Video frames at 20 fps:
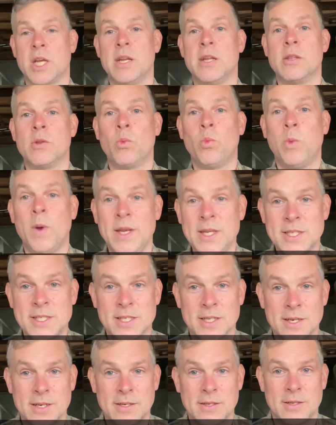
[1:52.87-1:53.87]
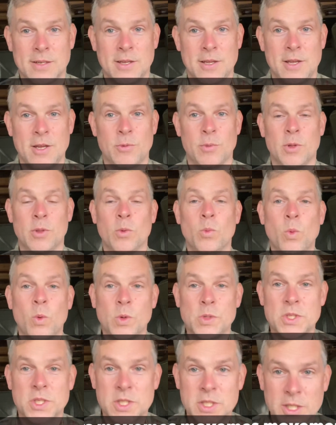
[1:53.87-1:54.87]
And in the winter, when the
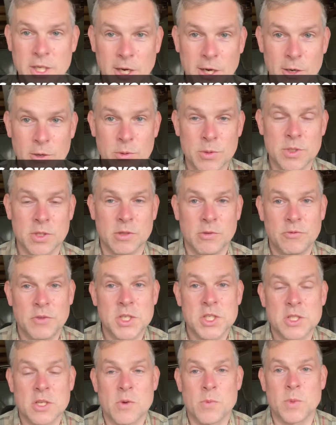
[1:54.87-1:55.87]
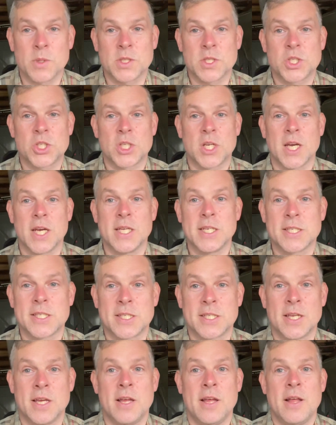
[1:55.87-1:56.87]
water's cold and the fish don't want to
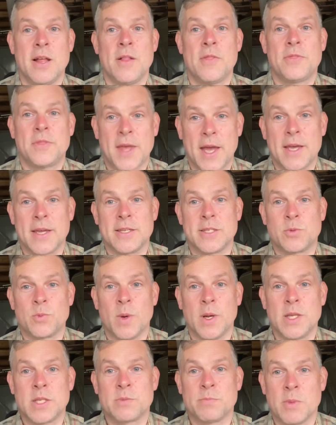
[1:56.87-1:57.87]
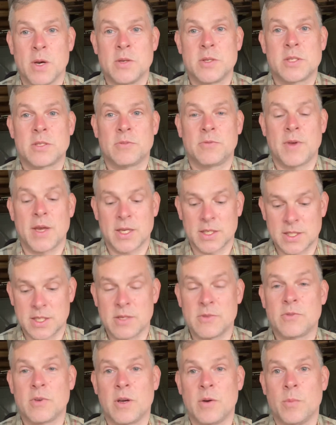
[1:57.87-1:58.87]
chase, that is when it's most
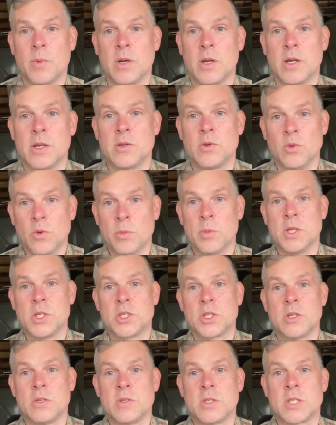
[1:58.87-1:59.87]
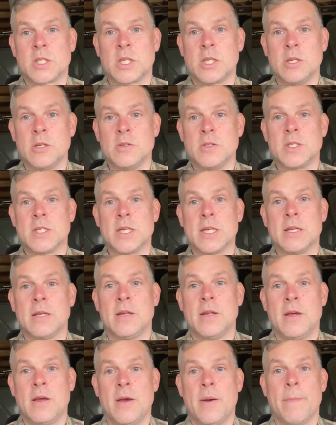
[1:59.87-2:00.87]
effective and when I normally choose to use it
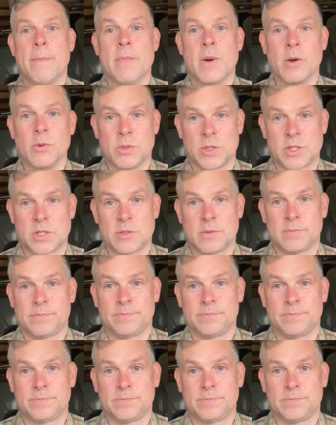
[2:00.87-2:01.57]
most.